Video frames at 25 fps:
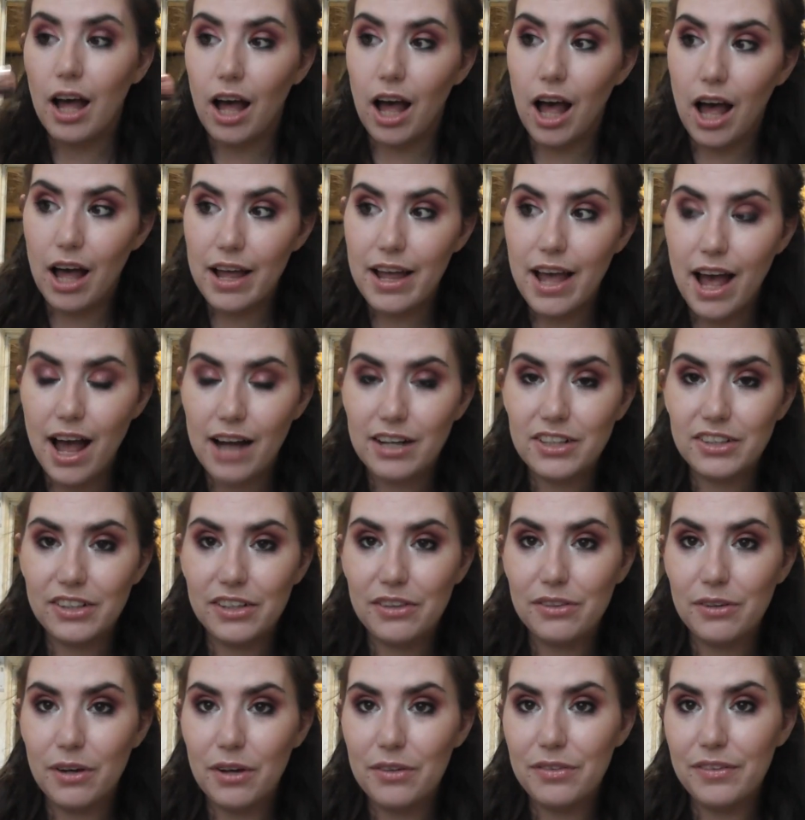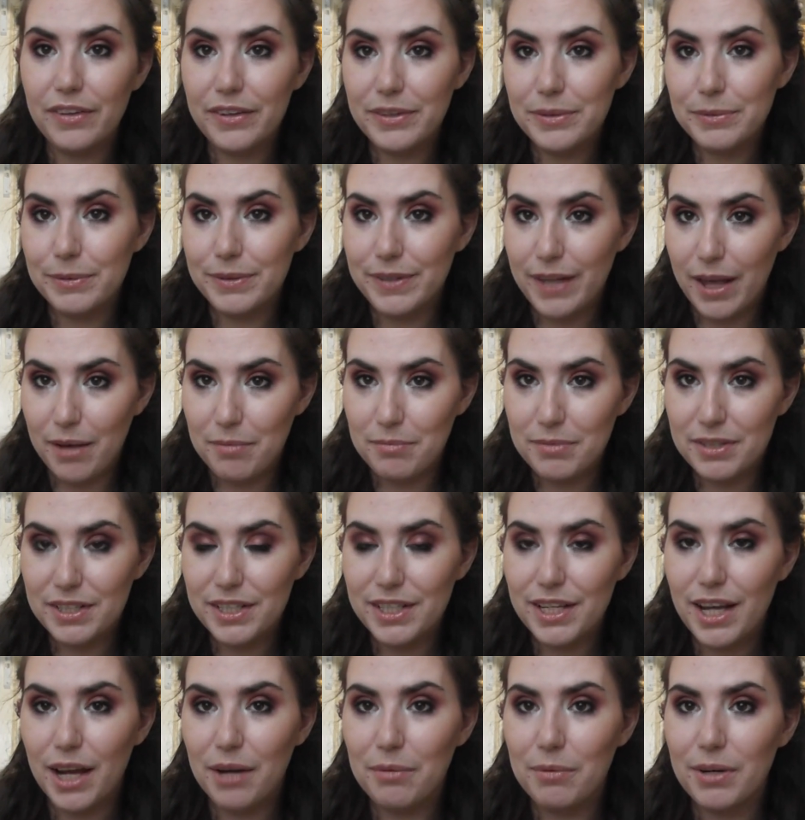I actually thought this was
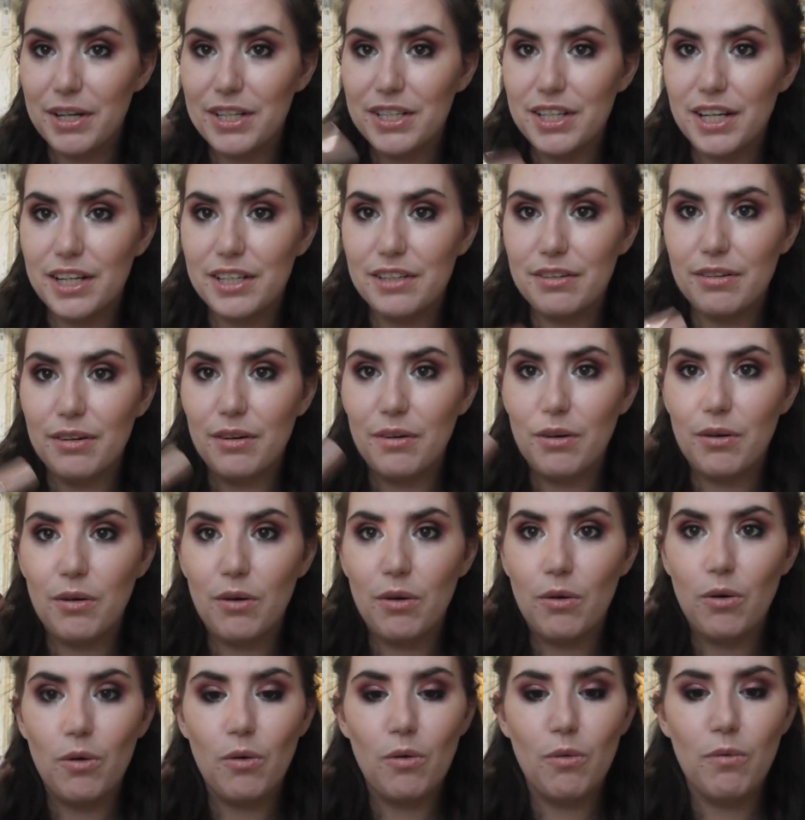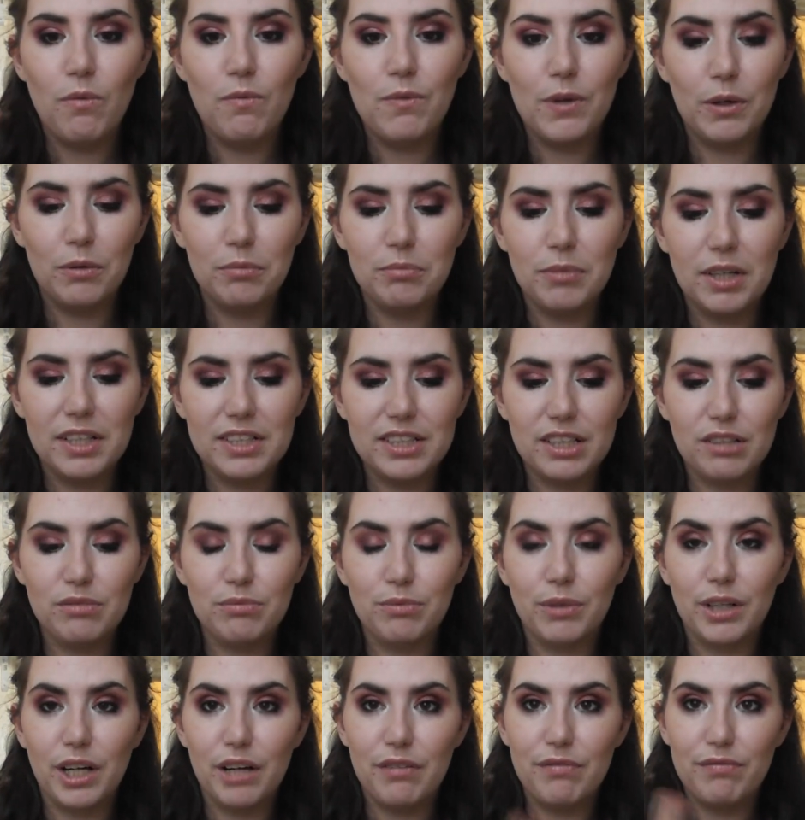empty. I wish I'd filmed
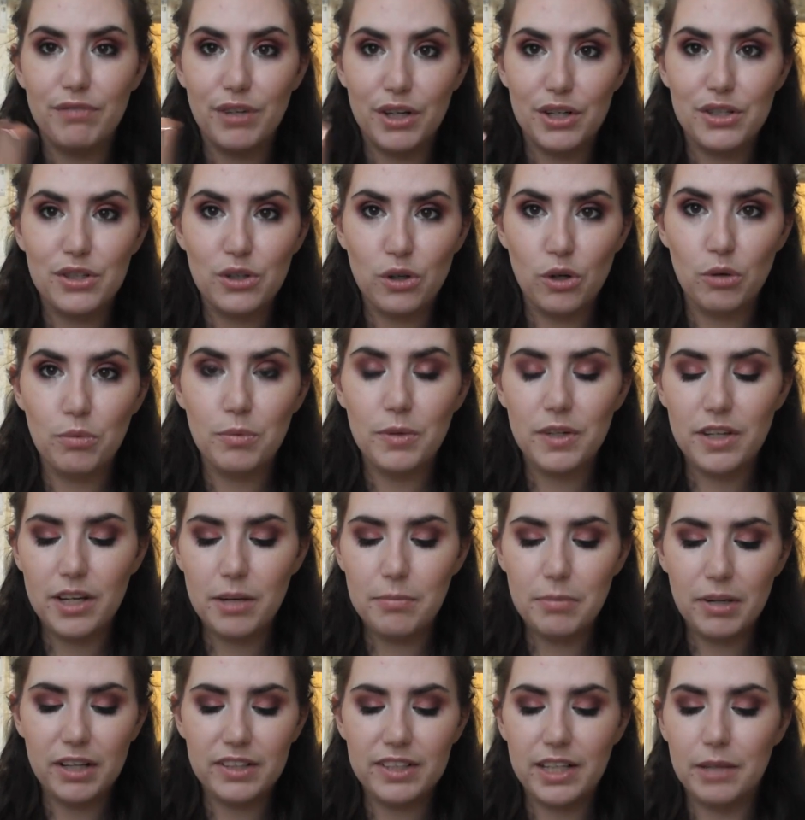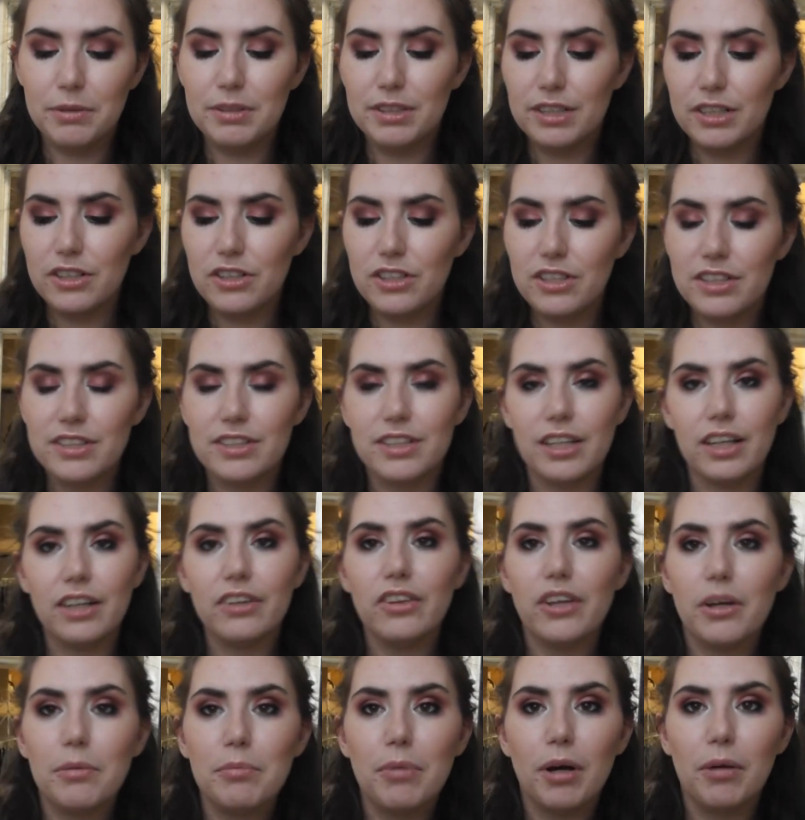myself when I first opened it, because I was literally sitting
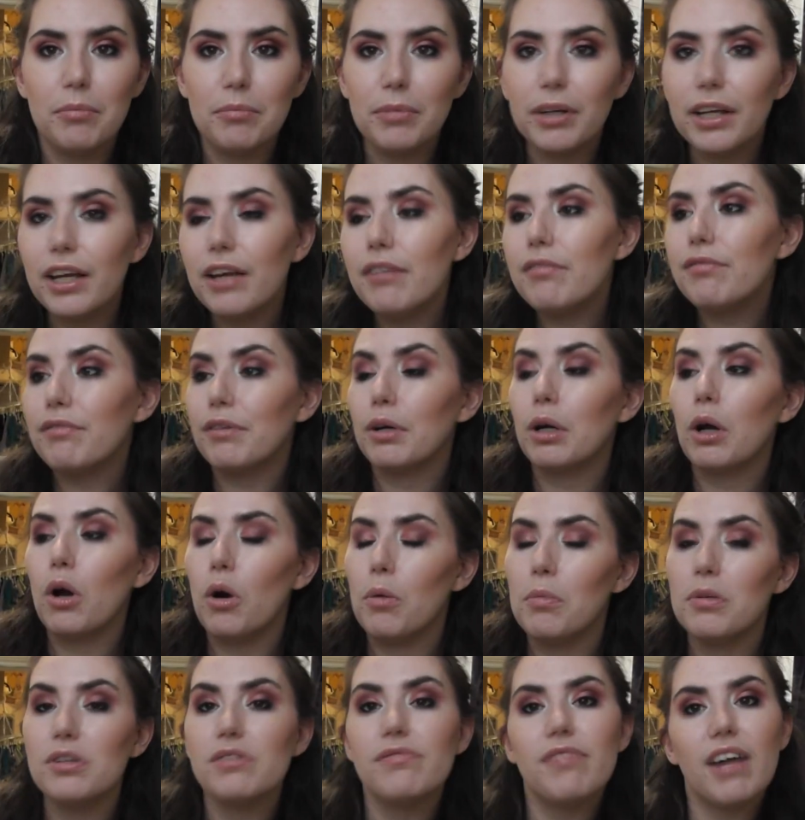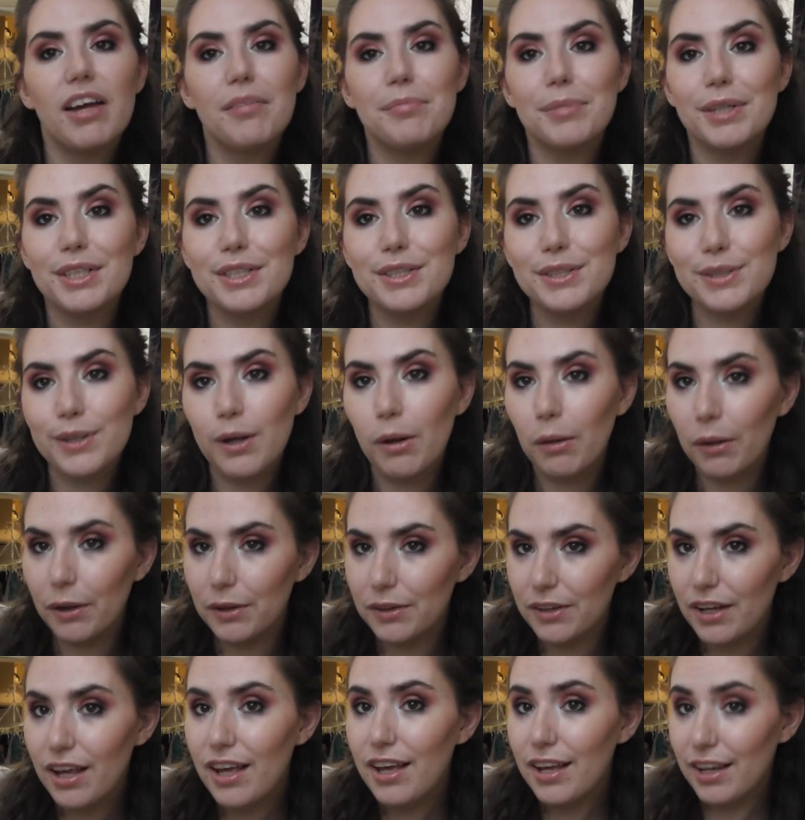there pumping it for almost 5 minutes
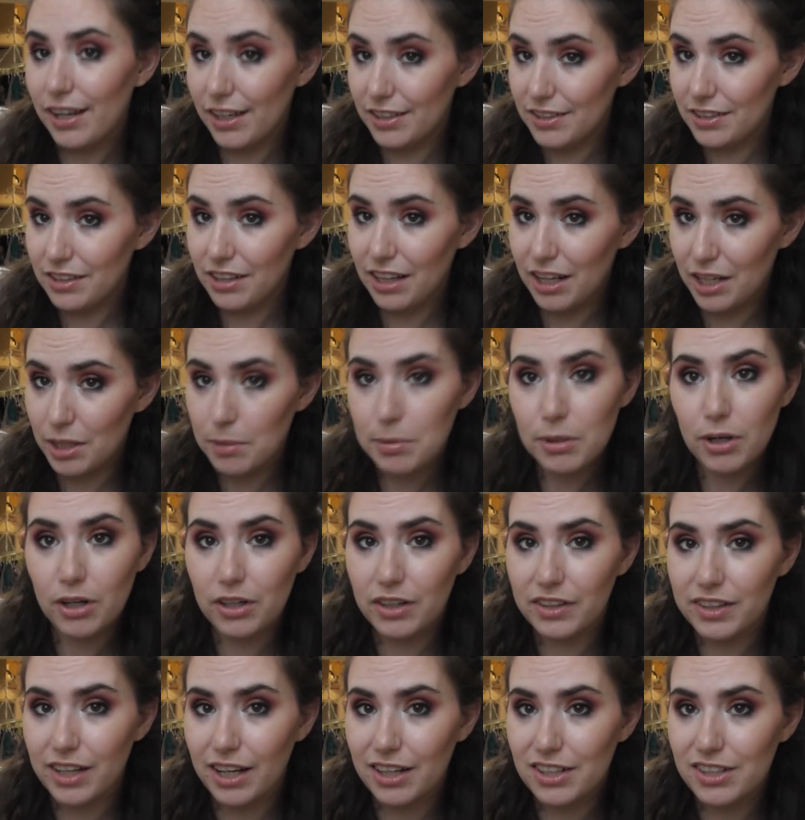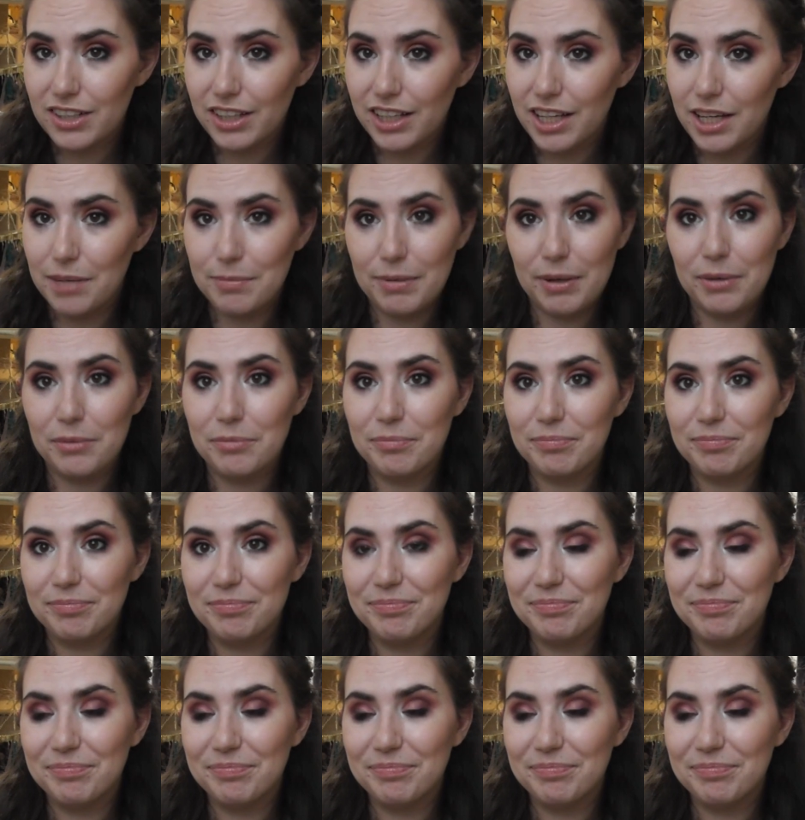solid until any products actually came out.